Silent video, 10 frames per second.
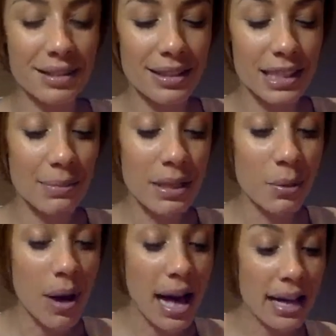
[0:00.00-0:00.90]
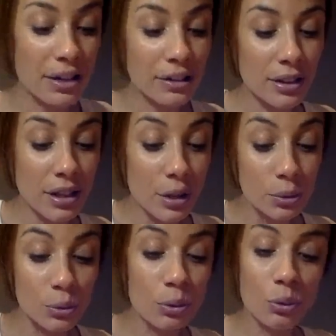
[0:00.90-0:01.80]
It's been a while.
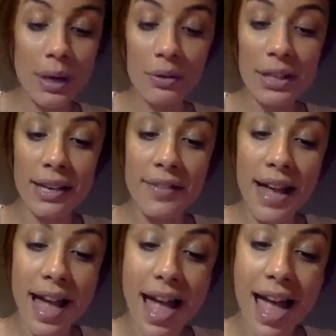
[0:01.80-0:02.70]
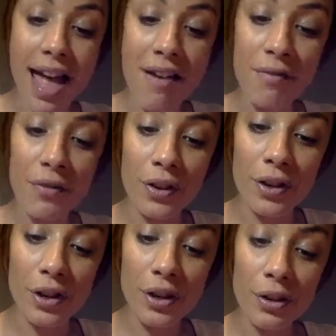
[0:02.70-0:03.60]
Ooh, I don't think I've
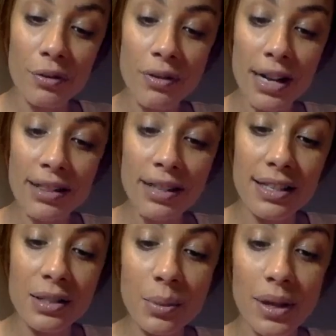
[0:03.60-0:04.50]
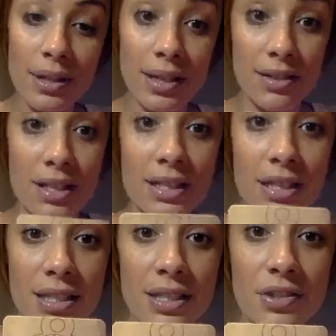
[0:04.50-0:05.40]
ever read this one. Now,
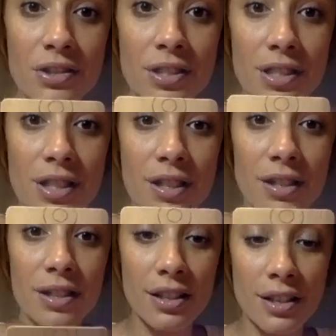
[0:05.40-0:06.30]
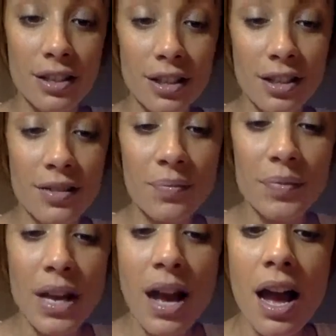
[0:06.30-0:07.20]
this is interesting.
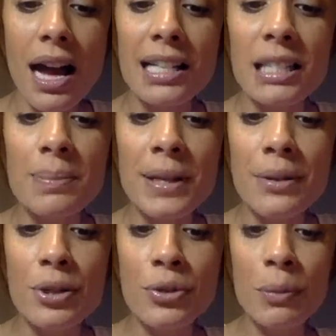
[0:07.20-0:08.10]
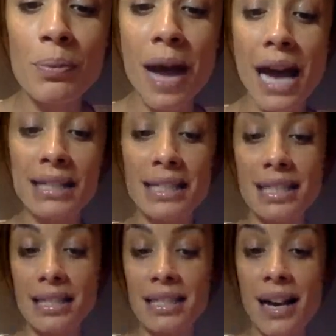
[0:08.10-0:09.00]
A spiritual practice
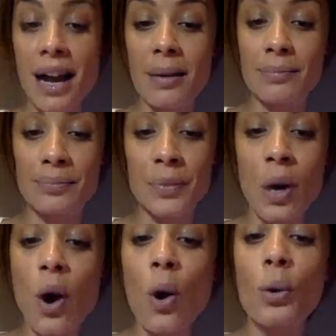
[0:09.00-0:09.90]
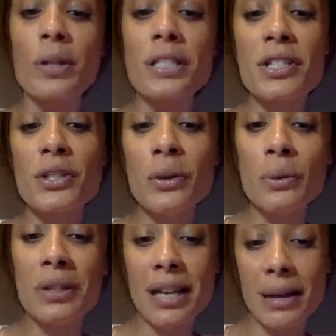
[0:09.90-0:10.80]
has come or is
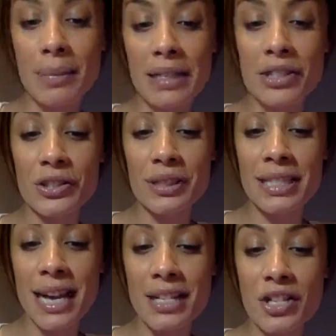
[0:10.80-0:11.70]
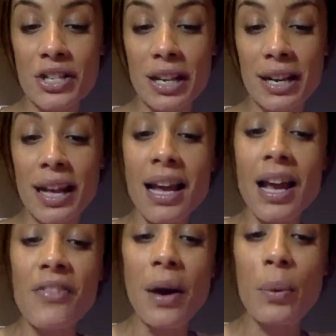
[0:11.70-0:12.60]
soon coming to your attention
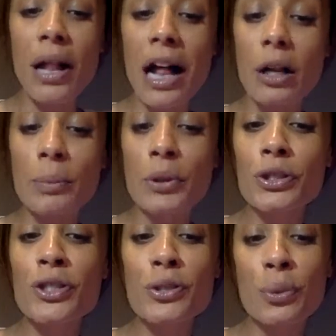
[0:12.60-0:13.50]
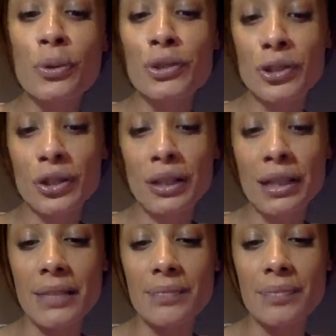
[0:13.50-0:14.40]
that will help your soul journey.